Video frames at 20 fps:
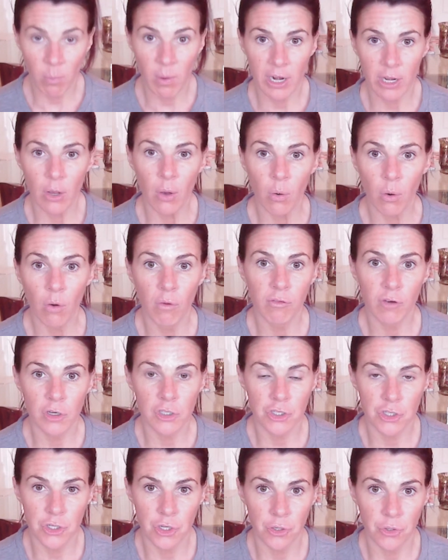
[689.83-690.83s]
want to go over
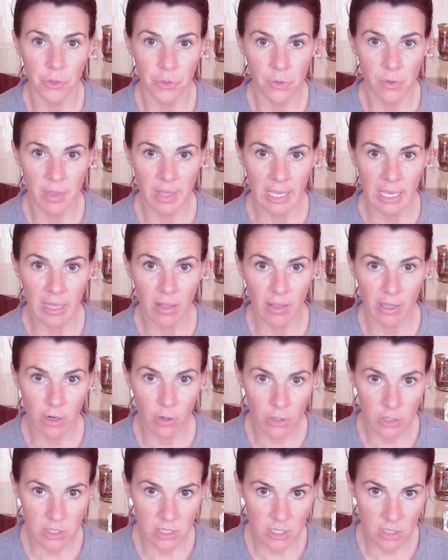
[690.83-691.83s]
to the Healing
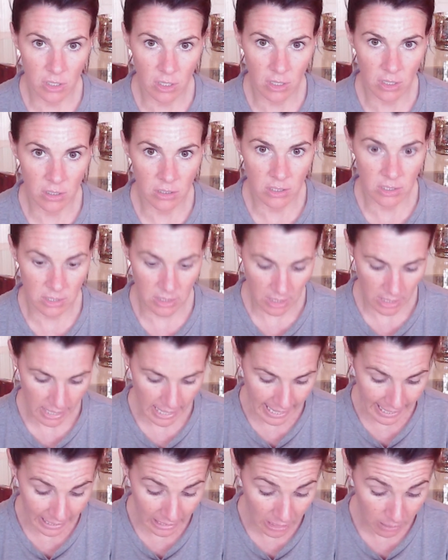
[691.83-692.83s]
Crystals
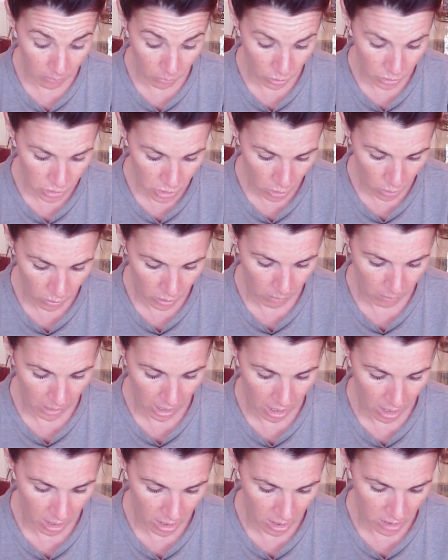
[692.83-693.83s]
Animal Totem
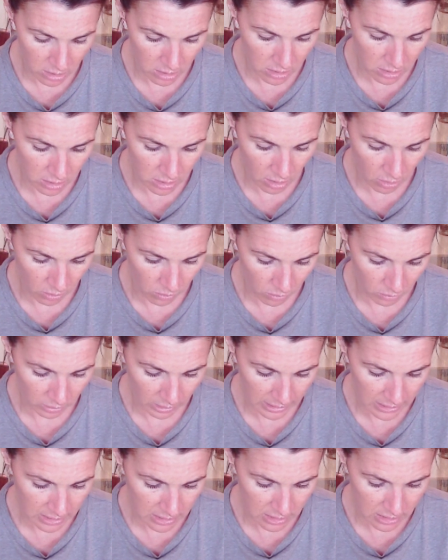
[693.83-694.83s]
cards. So
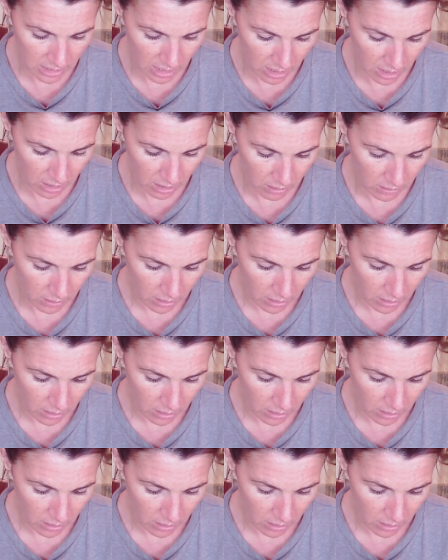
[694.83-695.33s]
let's see.